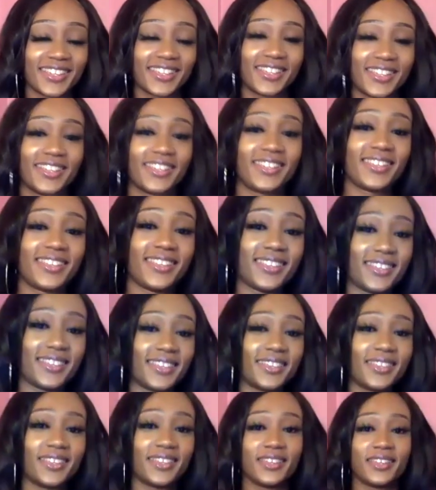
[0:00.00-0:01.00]

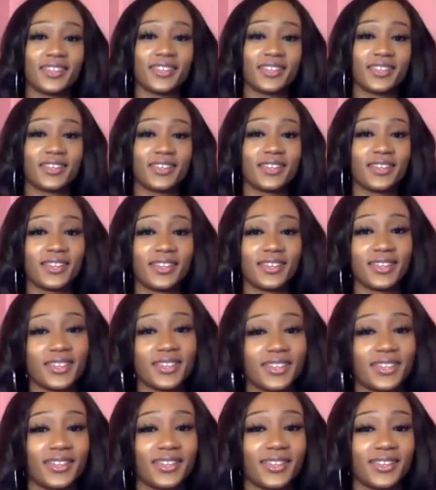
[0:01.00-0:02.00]

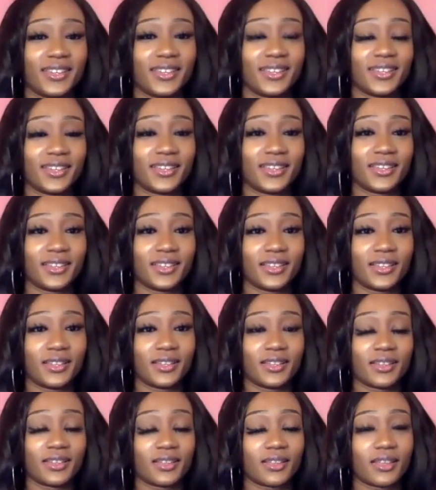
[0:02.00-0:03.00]

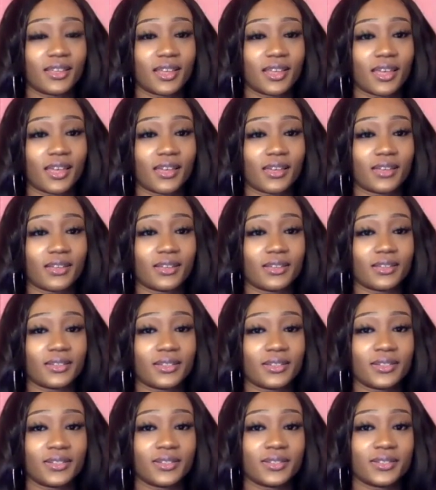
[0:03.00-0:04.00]

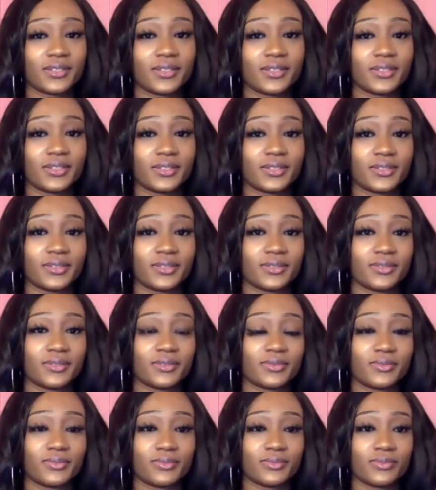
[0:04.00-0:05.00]

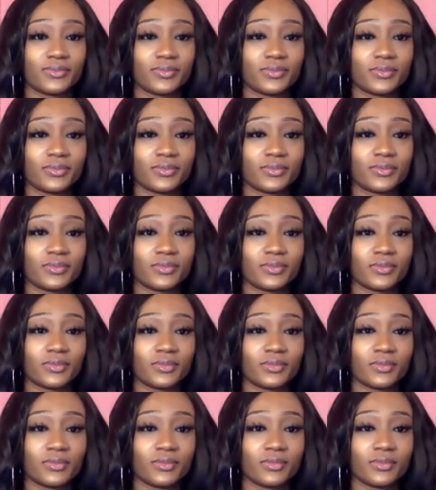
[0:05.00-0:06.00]

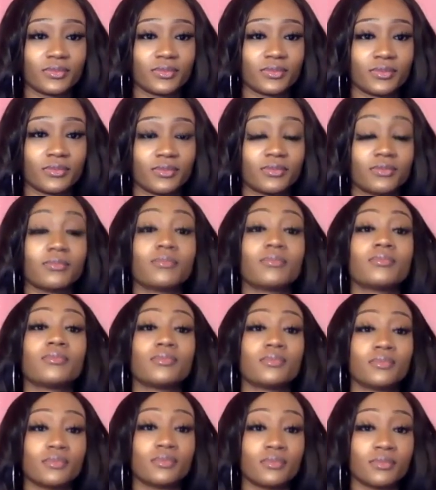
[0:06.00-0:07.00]

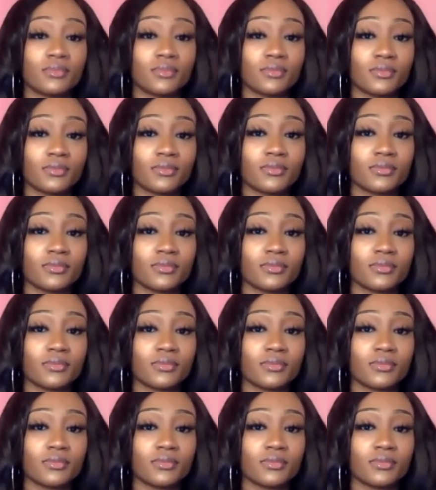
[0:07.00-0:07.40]
(silent)